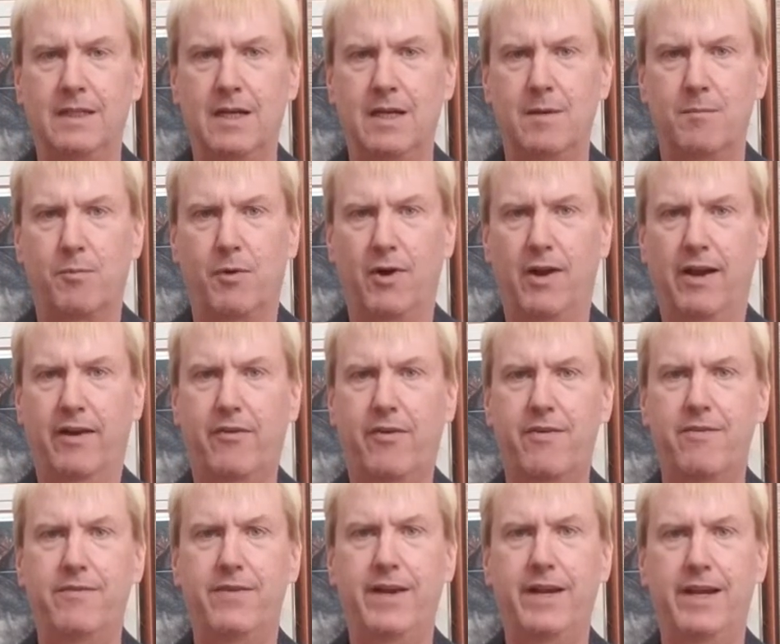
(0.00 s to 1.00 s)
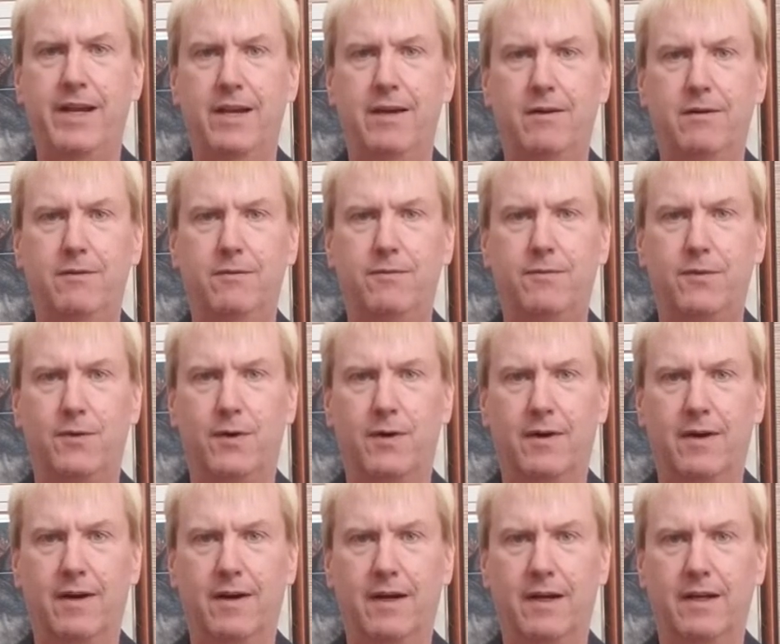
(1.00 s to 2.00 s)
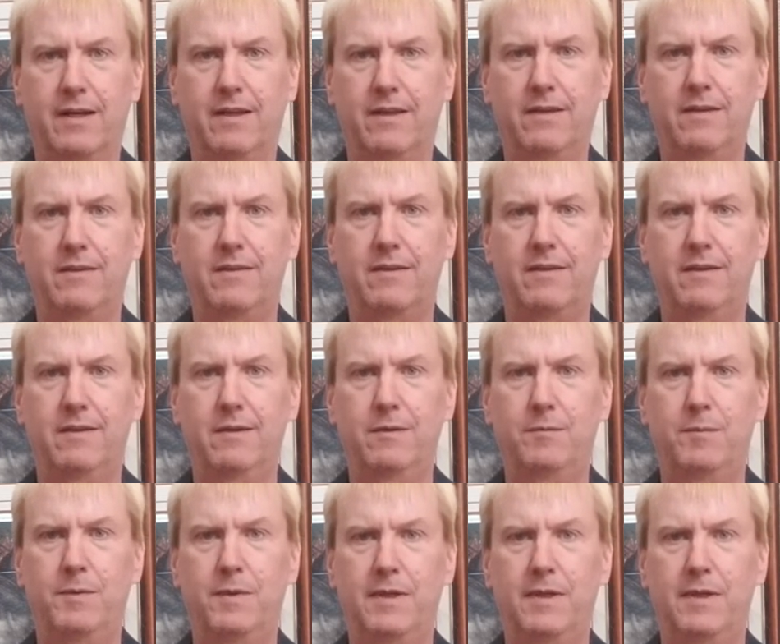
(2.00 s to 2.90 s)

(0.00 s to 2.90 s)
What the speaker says: production video for YouTube,